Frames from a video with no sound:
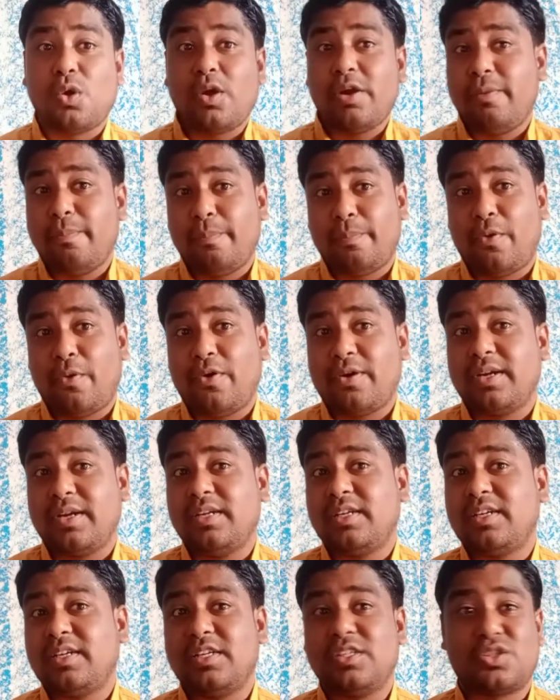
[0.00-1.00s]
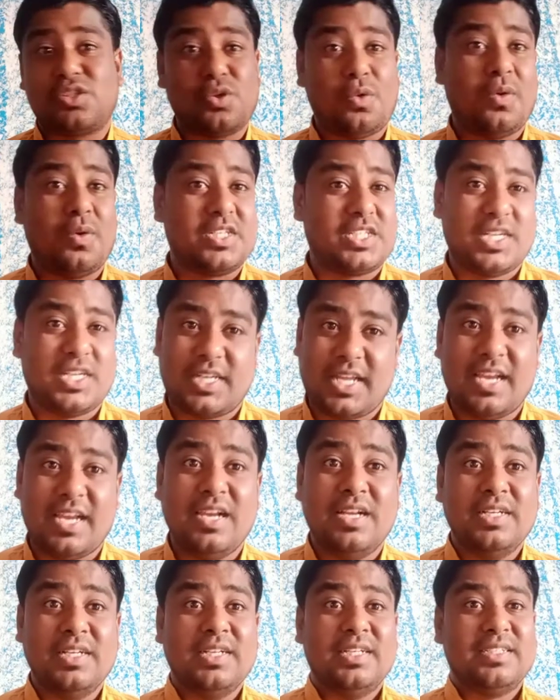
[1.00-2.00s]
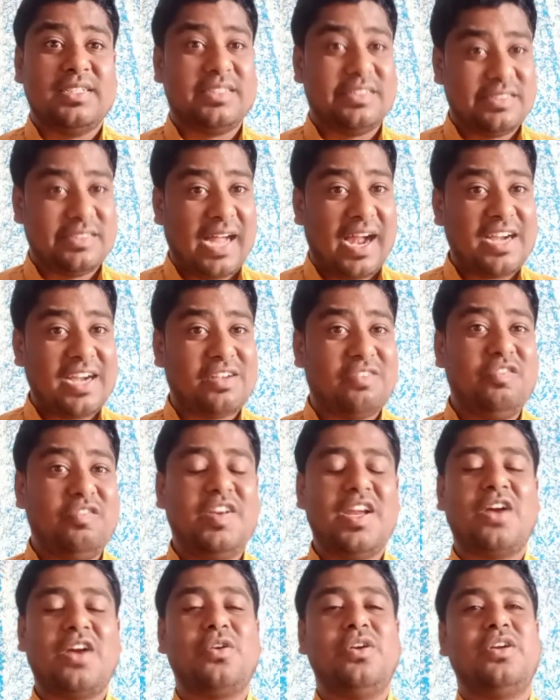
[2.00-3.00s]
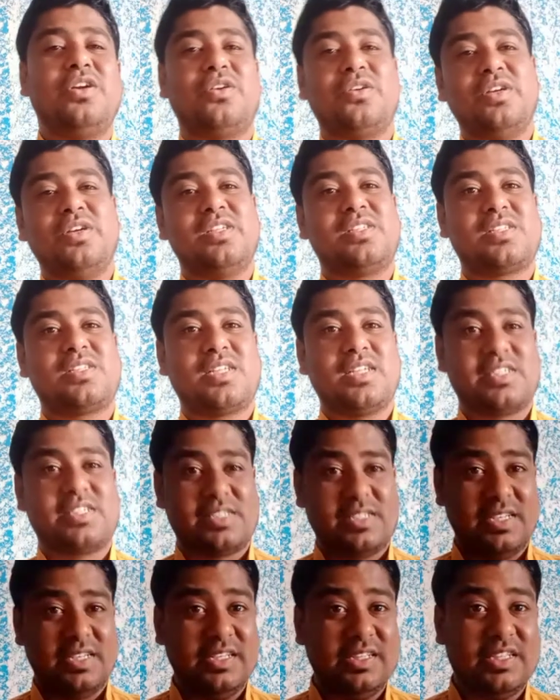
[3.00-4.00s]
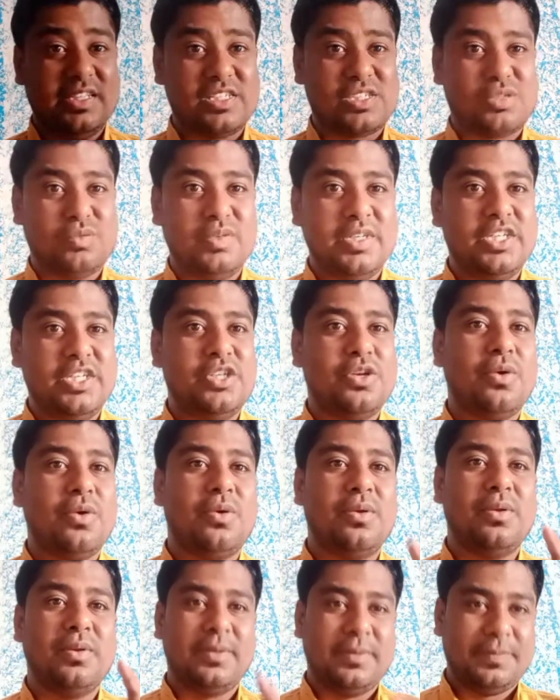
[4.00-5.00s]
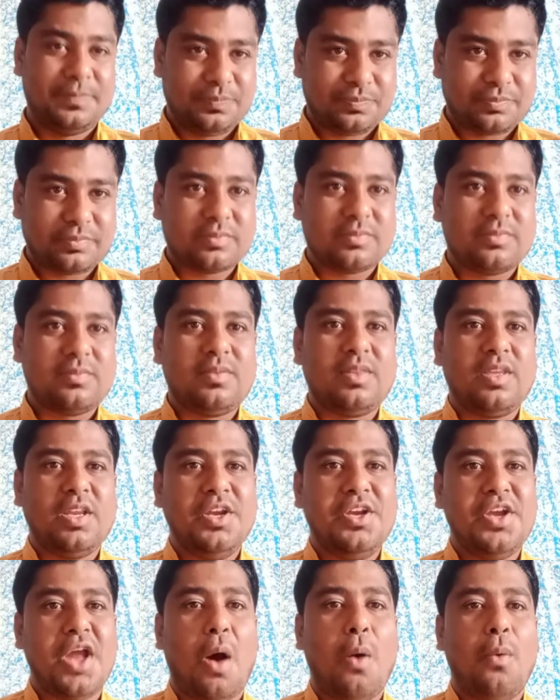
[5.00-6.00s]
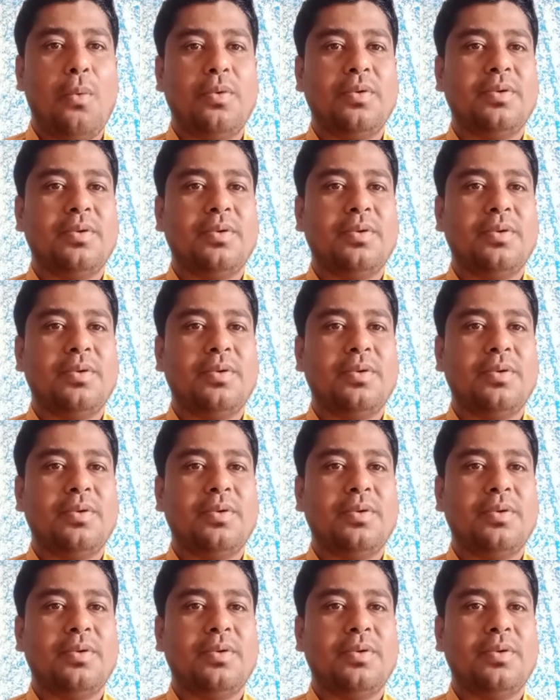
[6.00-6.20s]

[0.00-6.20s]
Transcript: important and so versatile, that we are going to discuss in this video now.